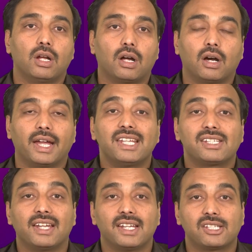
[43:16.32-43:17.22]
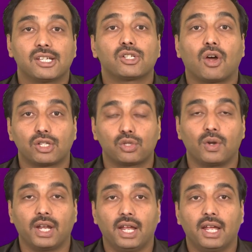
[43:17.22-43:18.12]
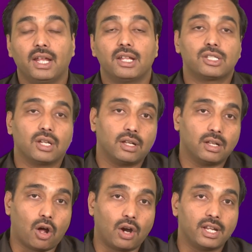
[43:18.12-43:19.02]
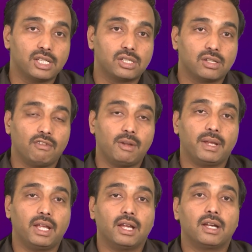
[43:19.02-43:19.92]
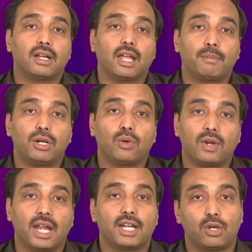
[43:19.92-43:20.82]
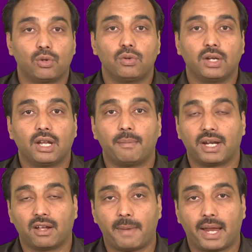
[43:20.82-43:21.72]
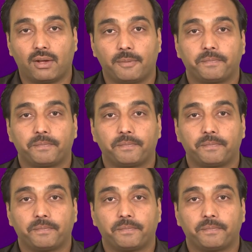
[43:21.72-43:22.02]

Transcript: incidences or story, audience will be able to relate it to in a better manner.